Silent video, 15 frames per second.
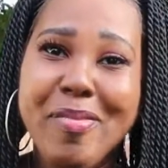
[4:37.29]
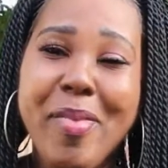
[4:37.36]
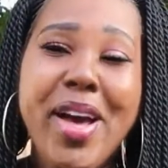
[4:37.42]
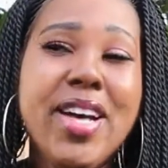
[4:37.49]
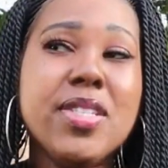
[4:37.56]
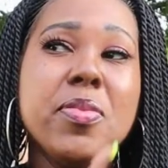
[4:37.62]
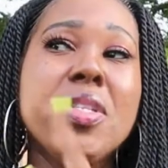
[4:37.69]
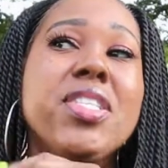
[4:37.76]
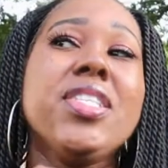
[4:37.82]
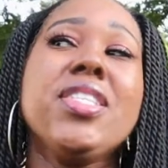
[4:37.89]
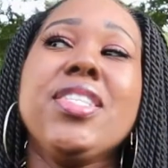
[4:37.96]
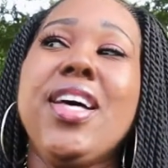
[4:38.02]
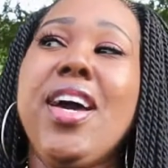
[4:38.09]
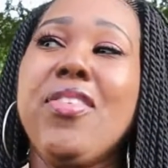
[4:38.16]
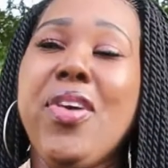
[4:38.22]
My husband is
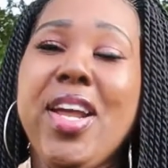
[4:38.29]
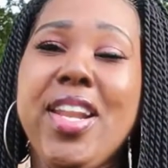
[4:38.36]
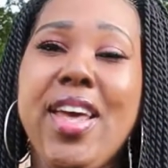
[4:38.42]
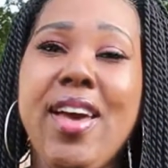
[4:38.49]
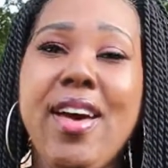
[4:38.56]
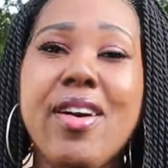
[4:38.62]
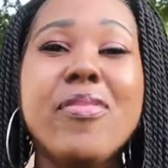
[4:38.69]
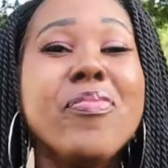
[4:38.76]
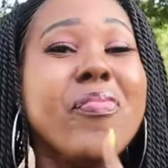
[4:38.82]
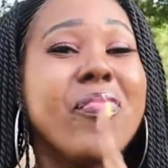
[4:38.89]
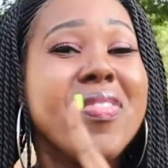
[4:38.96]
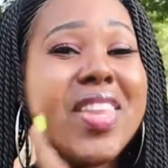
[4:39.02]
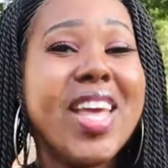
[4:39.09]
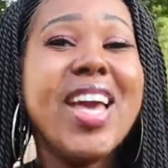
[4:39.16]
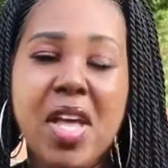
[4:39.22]
inside right now,
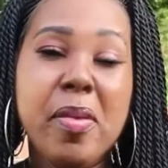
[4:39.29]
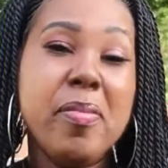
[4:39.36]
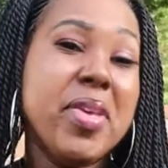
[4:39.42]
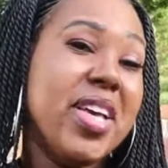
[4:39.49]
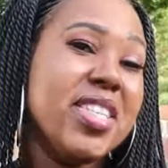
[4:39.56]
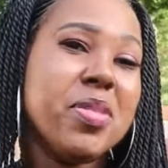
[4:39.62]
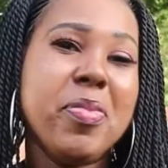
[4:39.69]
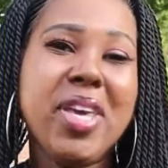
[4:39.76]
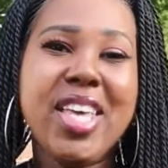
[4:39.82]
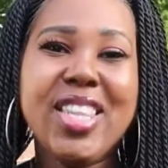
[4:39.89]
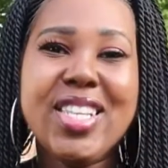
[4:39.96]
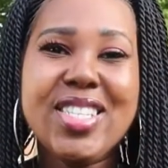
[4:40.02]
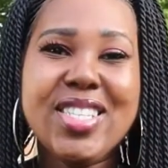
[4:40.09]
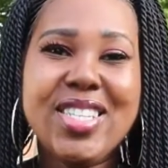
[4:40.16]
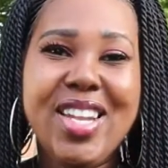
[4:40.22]
and he's making
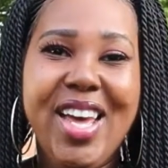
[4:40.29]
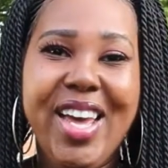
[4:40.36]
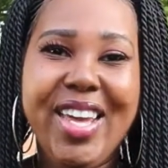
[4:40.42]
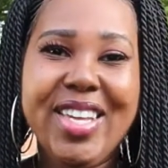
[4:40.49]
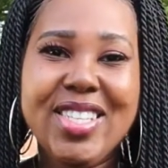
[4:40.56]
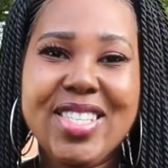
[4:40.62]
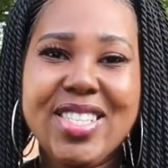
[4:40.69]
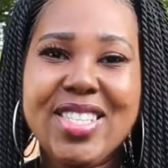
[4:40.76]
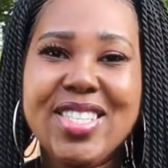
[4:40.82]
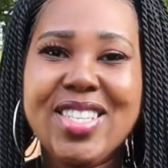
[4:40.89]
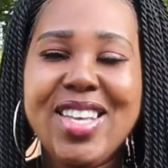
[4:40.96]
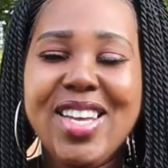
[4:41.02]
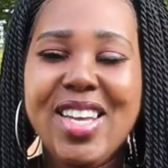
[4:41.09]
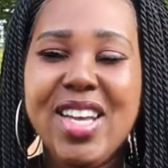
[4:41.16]
this nice